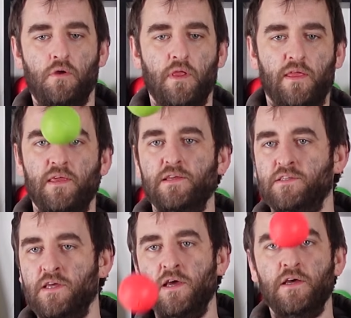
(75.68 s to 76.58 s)
like
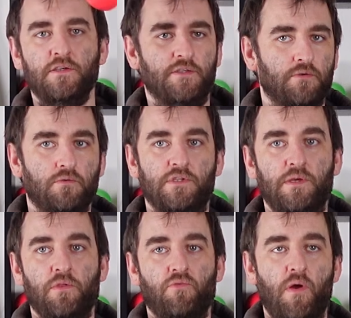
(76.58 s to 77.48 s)
this. So see,
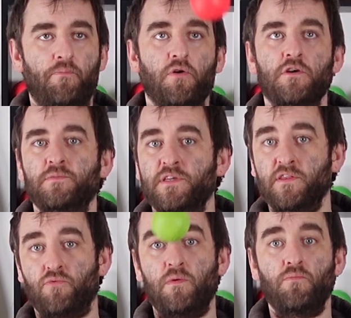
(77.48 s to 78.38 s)
when the red ball comes in,
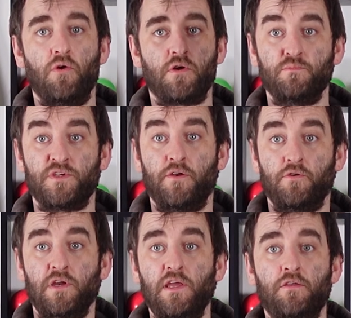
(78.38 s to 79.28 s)
the green ball comes
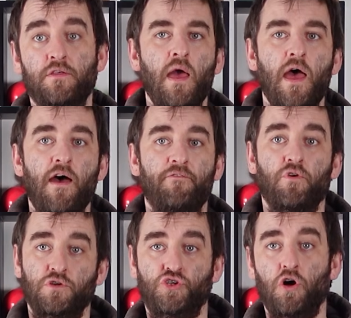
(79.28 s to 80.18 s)
underneath. For
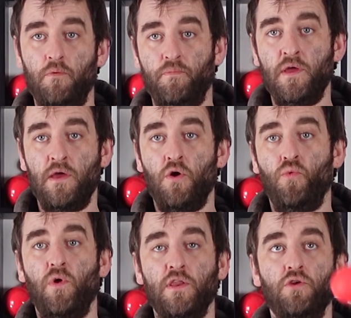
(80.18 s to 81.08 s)
a chop,
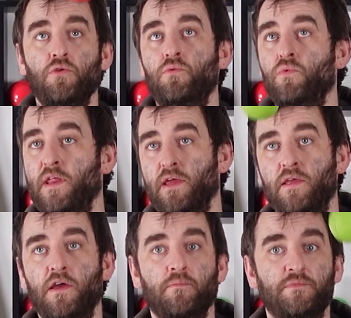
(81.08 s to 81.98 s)
when
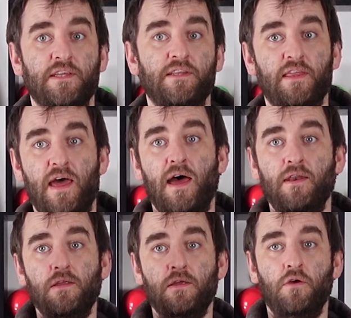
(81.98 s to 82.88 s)
it comes into the
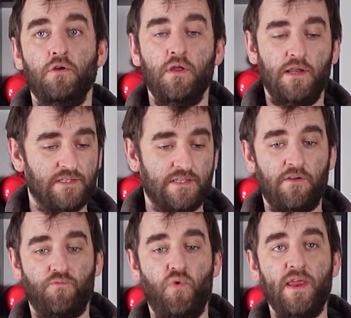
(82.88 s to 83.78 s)
hand, instead
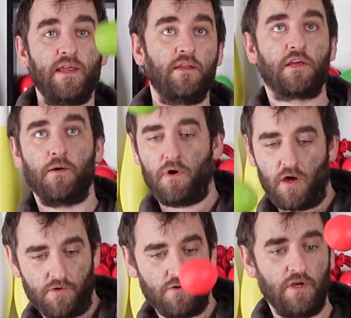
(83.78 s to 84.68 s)
of waiting to come
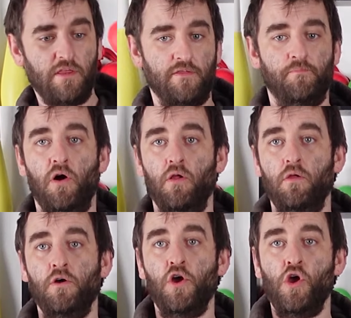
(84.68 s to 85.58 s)
underneath the ball,
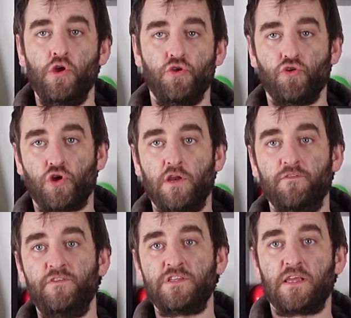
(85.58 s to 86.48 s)
you're going to
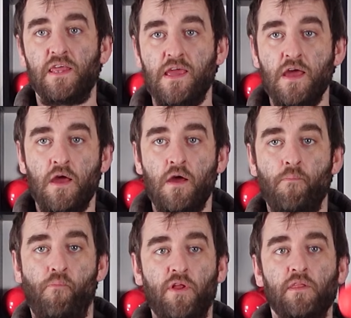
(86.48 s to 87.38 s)
physically
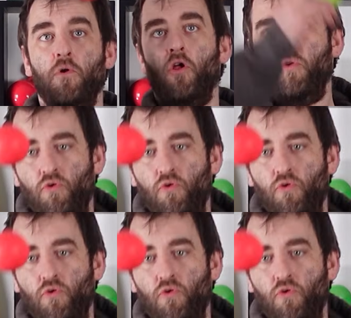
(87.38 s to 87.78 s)
bring the ball